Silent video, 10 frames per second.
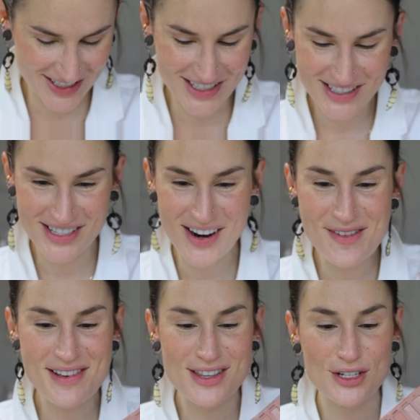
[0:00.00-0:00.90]

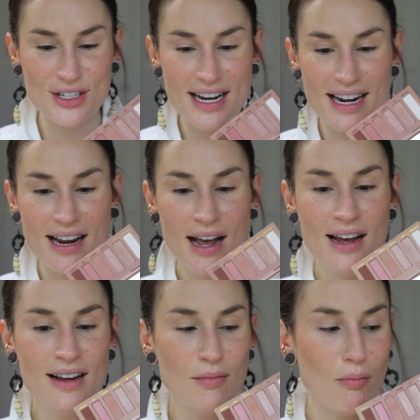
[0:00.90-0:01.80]
start with the shade
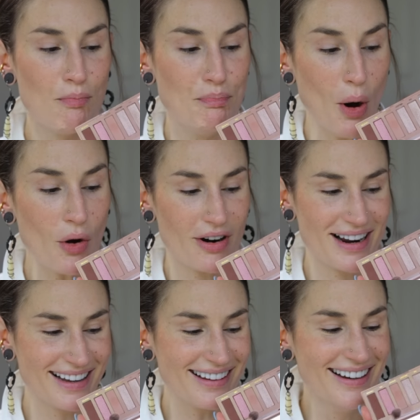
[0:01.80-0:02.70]
Boring.